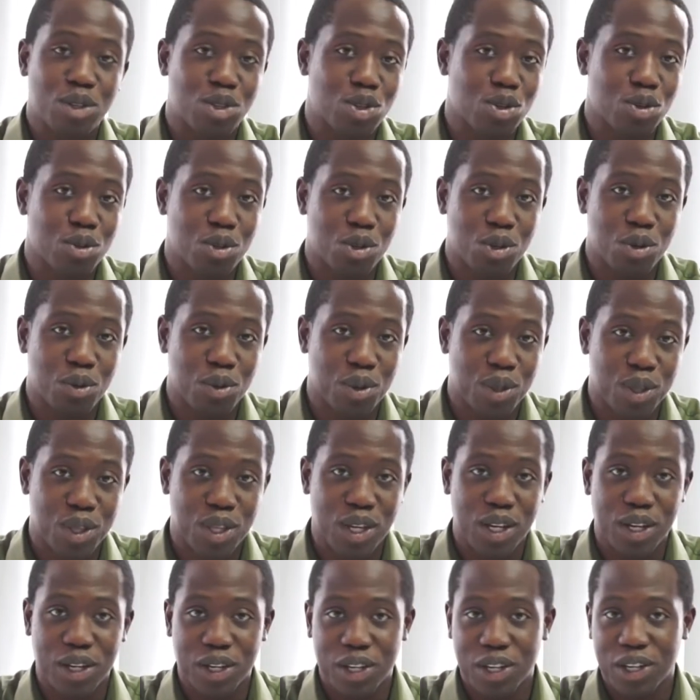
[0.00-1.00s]
two do you
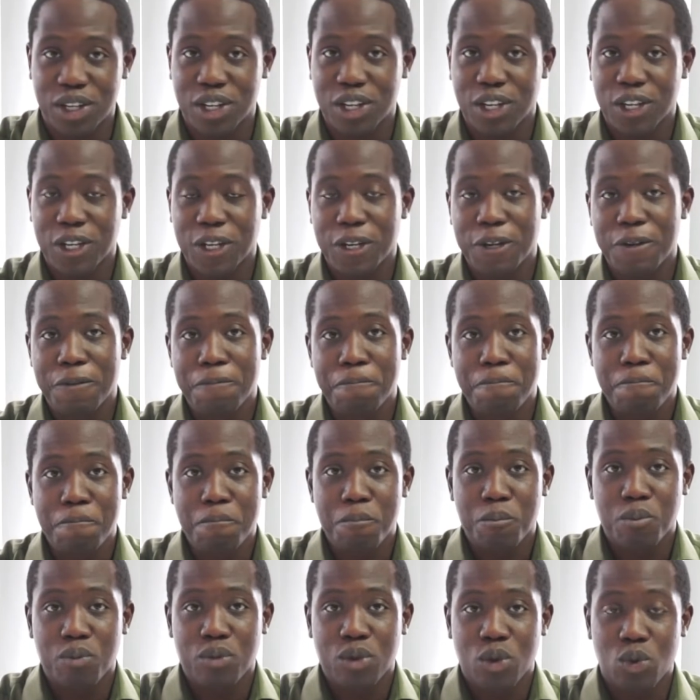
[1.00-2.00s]
think
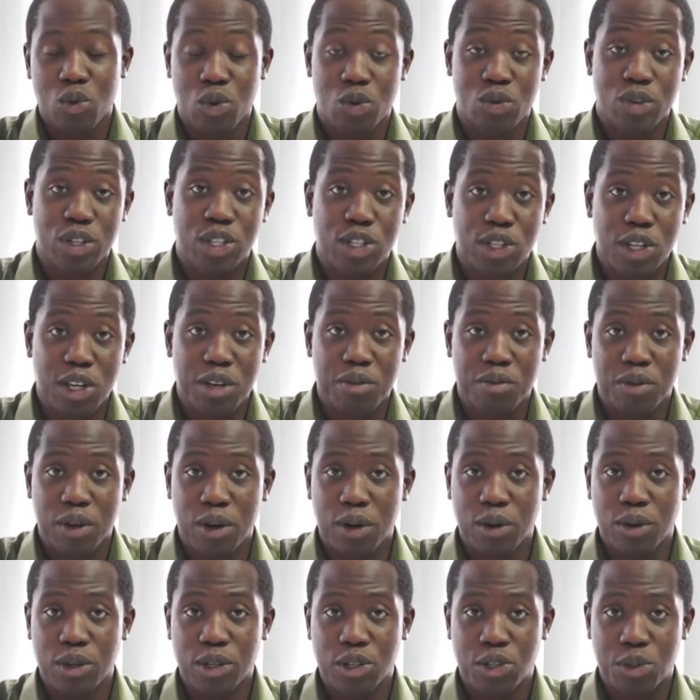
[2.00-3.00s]
would receive the
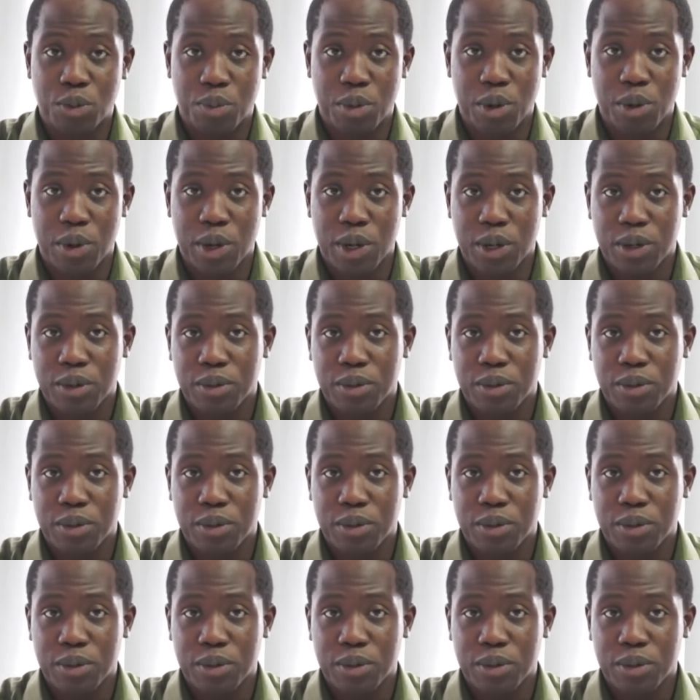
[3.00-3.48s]
Holy Spirit?